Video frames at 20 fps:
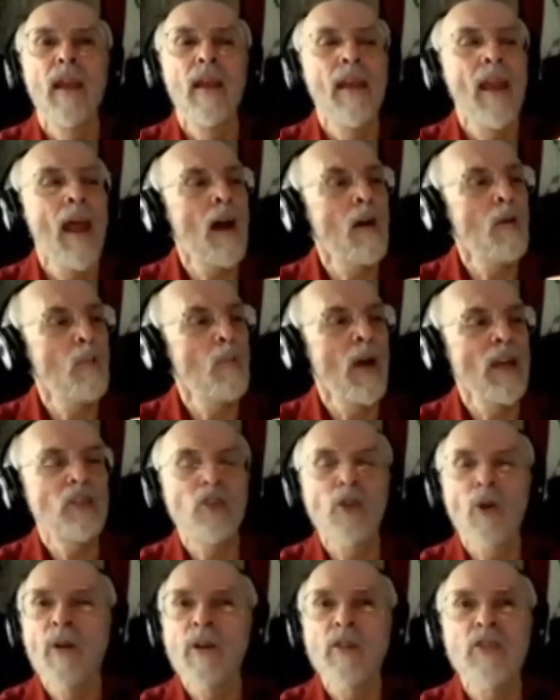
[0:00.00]
Now my
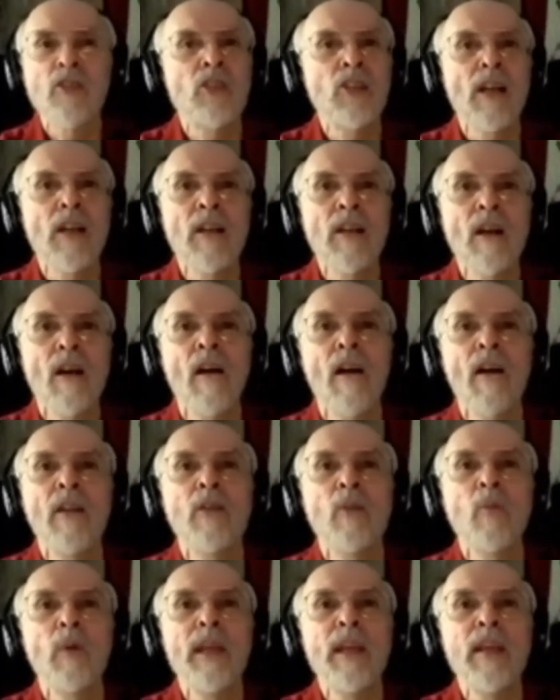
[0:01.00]
sword is still on
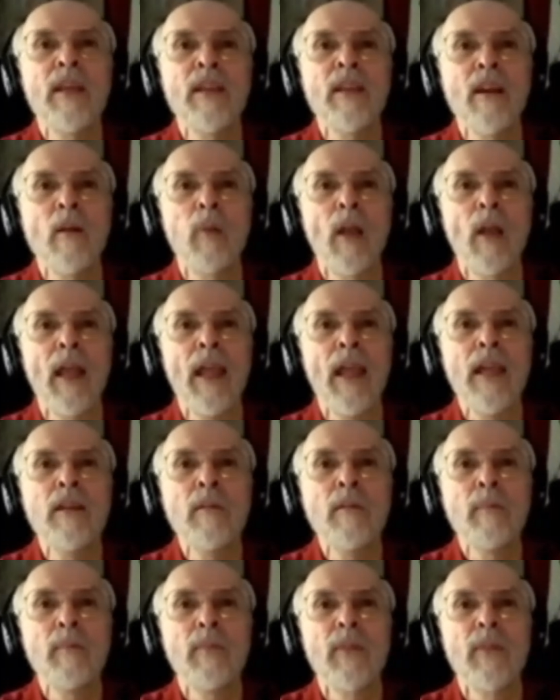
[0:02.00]
the weak of their blade.